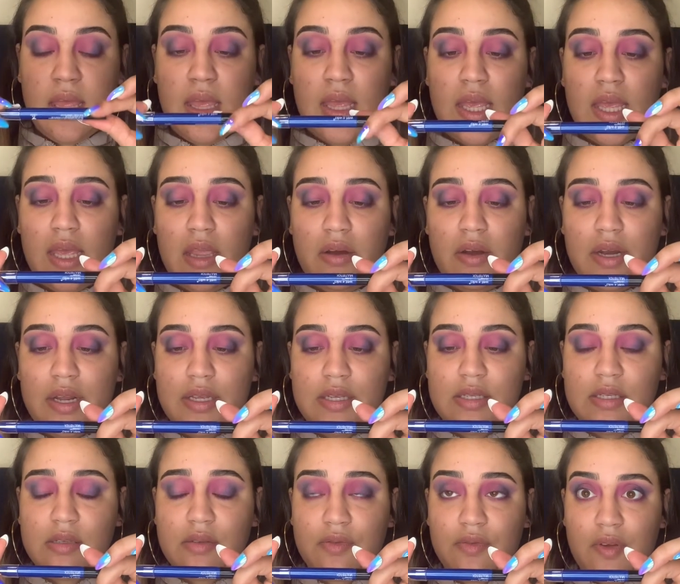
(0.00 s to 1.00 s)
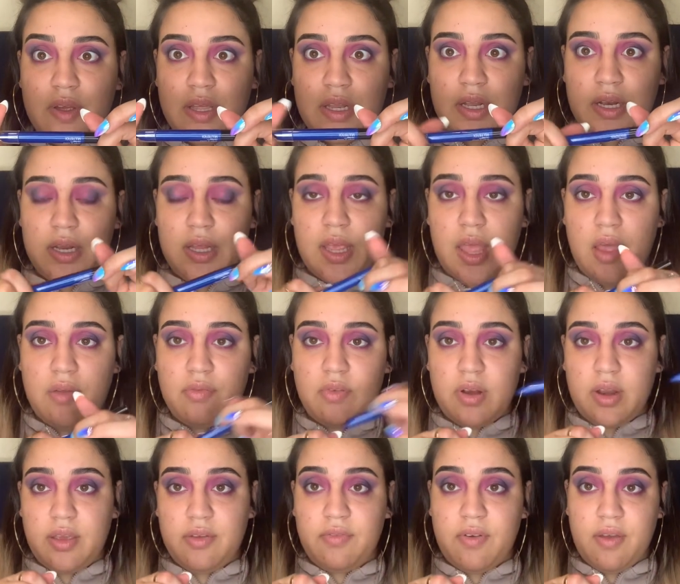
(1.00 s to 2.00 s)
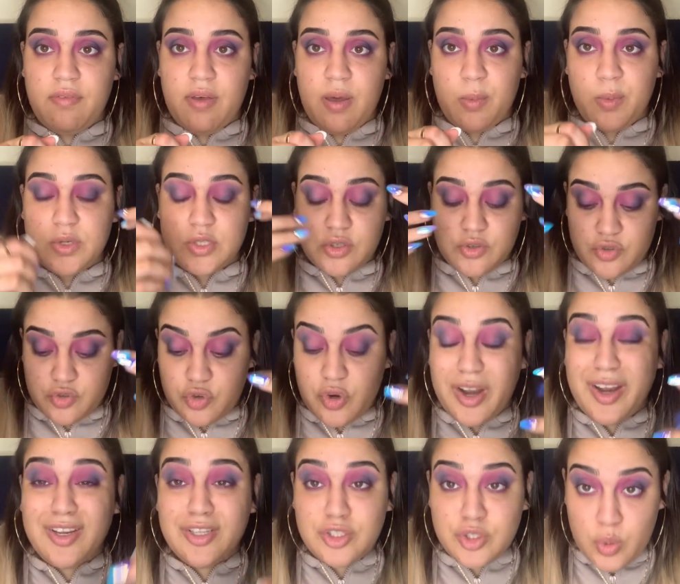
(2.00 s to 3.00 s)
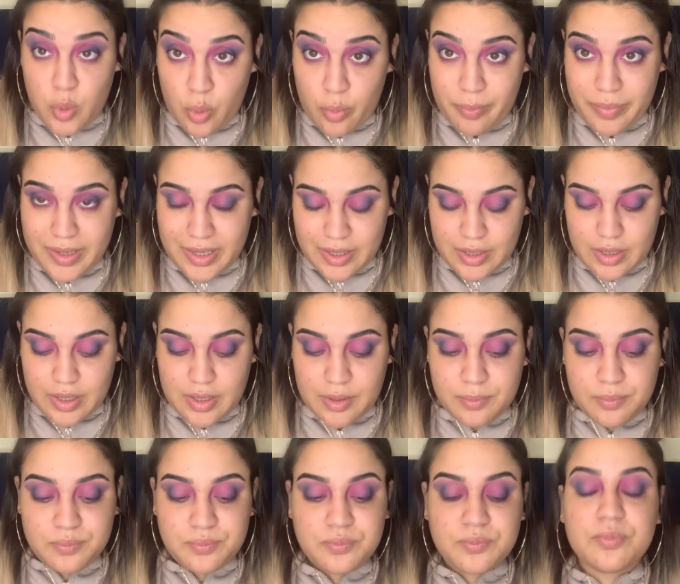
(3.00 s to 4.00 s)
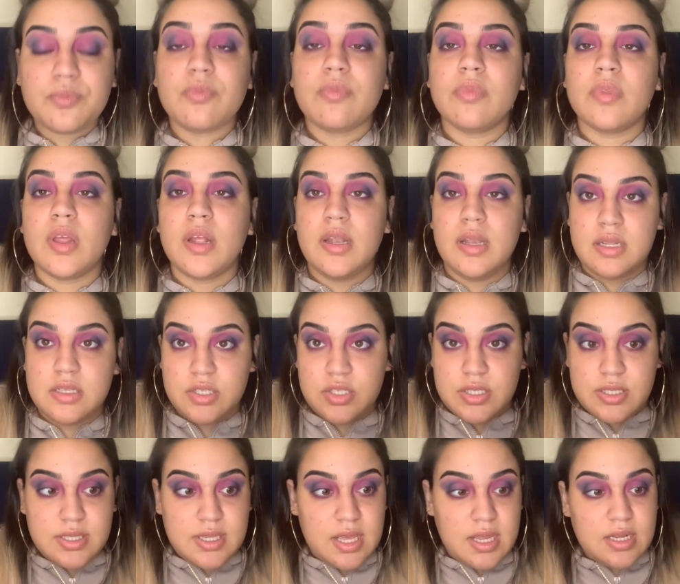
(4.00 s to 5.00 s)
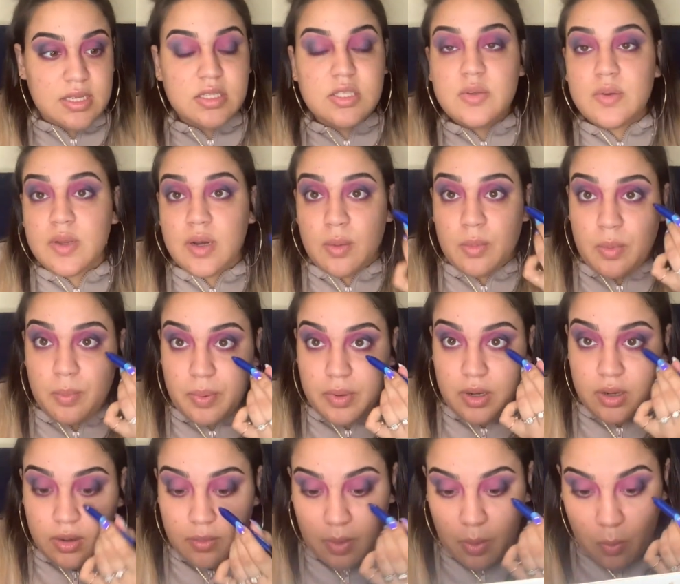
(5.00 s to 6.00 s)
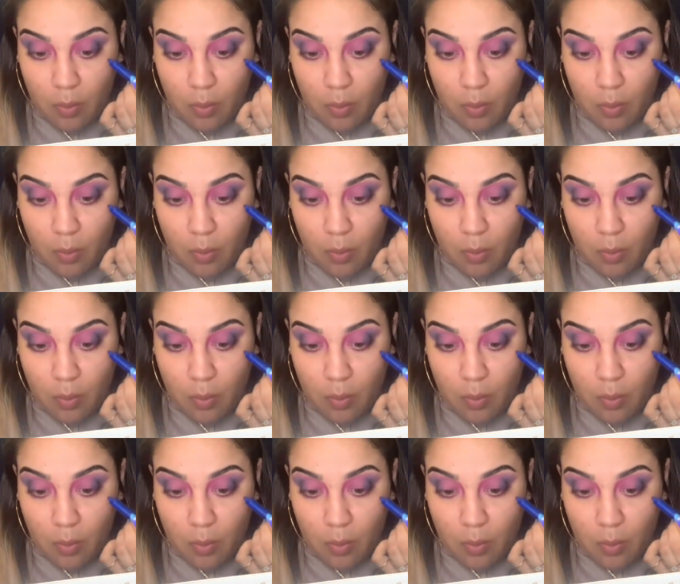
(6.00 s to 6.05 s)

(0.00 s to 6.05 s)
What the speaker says: here it is, finally, after like 5 hours of trying to open it. Let's just get into it. I'm gonna put it in my